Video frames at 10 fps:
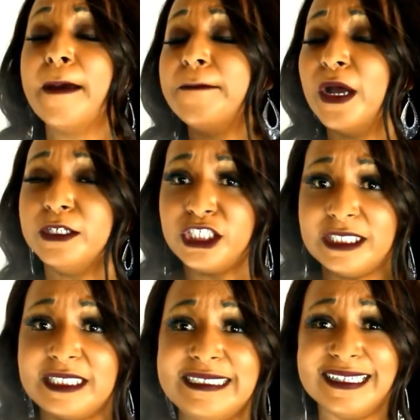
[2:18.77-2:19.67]
But
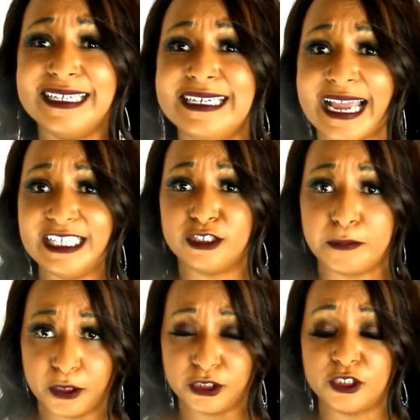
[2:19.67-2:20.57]
she's still a nicer
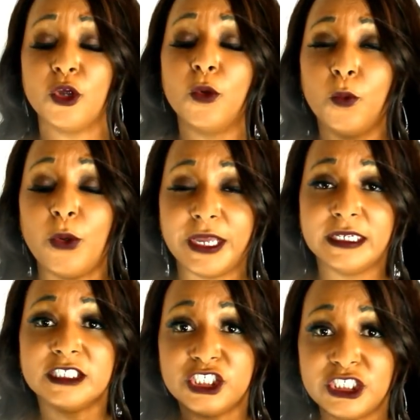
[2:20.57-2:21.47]
person when
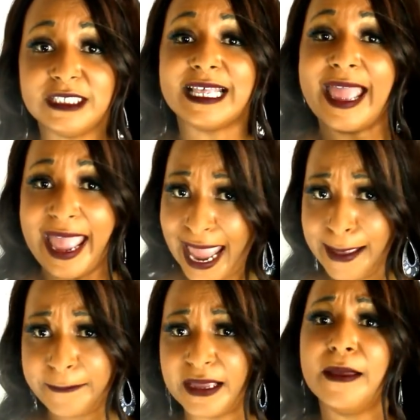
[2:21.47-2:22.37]
she's
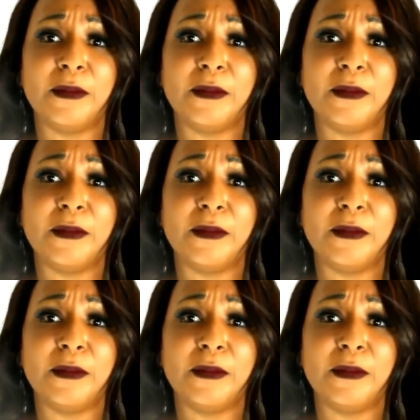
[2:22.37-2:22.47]
happy.